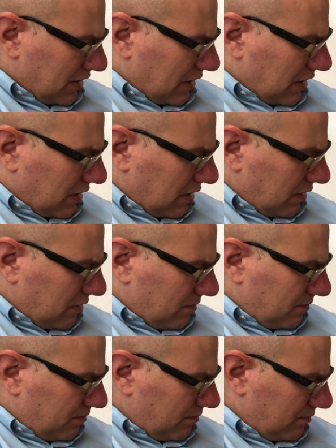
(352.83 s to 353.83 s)

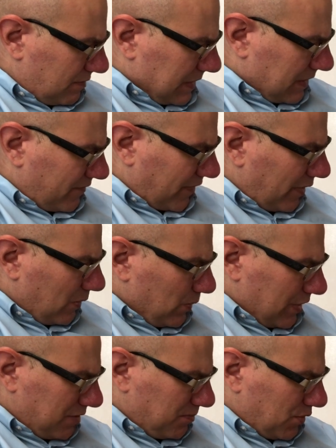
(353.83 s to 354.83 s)
They're very
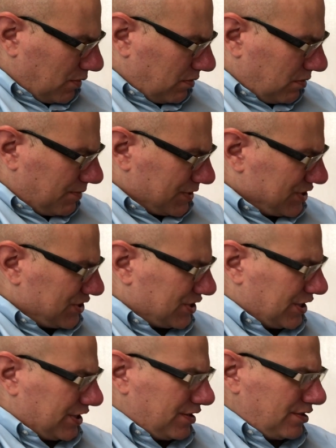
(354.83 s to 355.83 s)
readable, which is
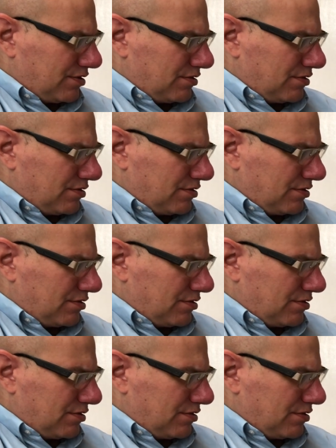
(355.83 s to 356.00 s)
good.